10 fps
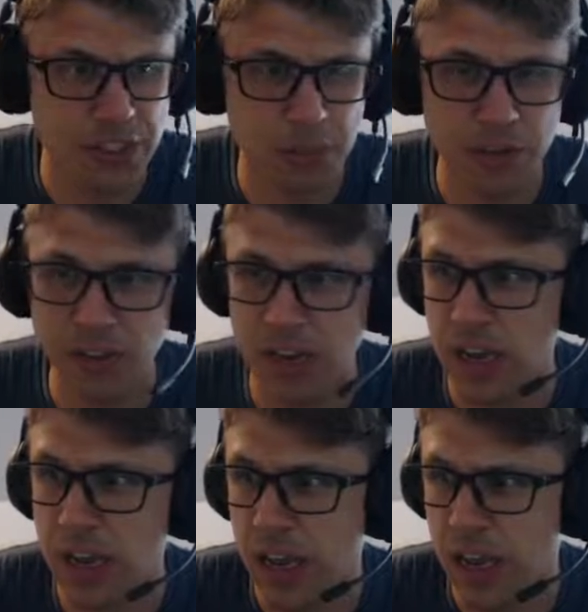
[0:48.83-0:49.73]
I believe then
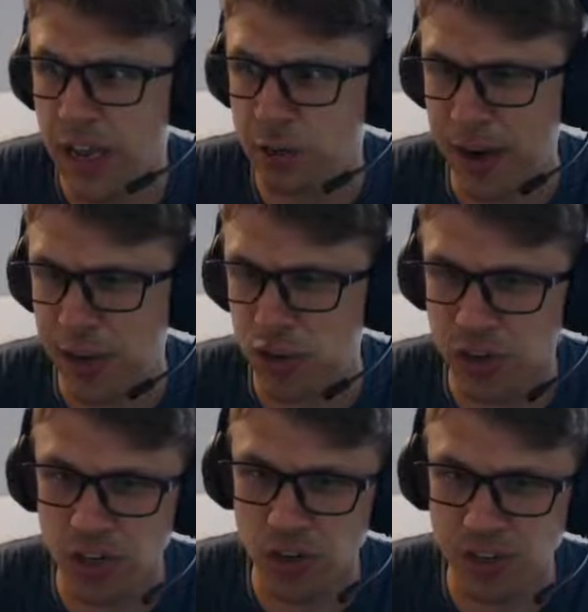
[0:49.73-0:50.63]
I should probably actually look
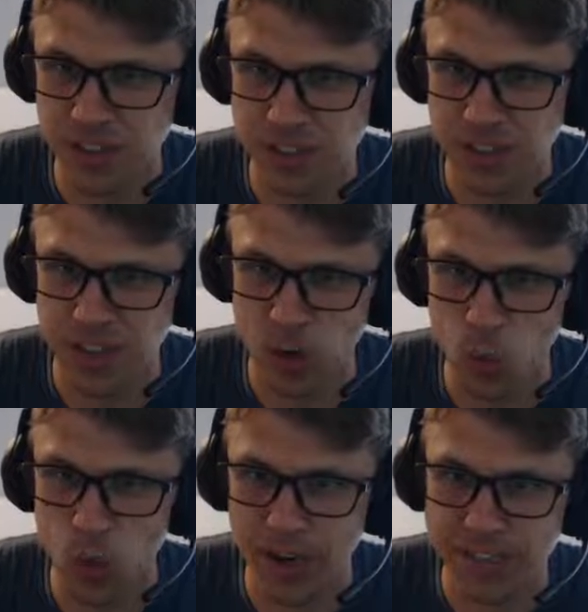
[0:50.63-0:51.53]
into it and see like
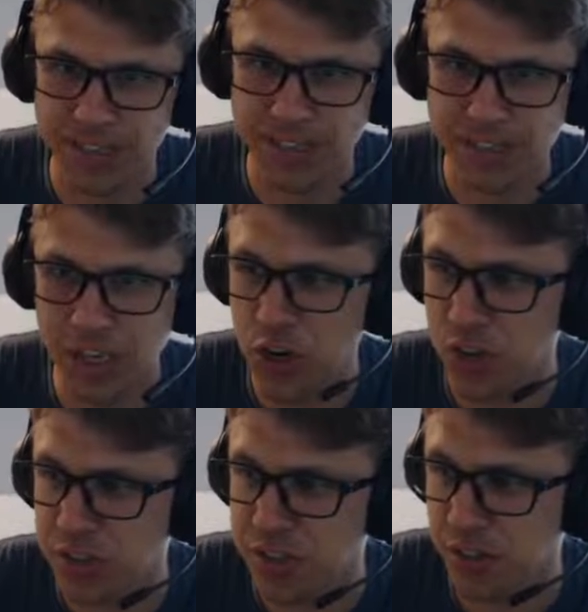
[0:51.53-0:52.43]
what exactly is in here
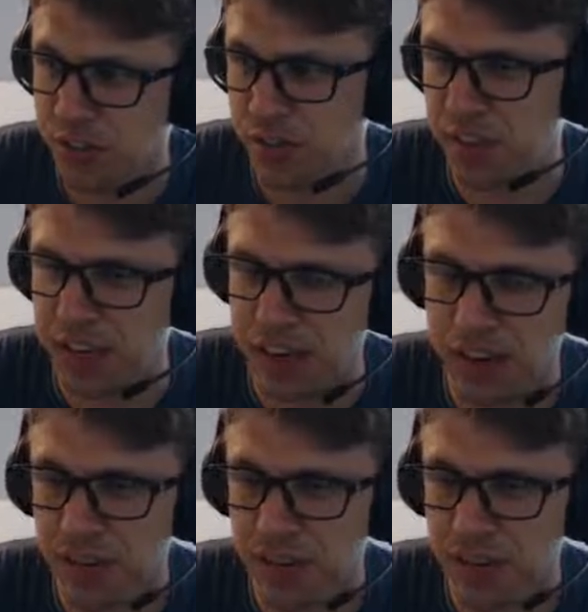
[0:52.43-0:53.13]
and stuff, and like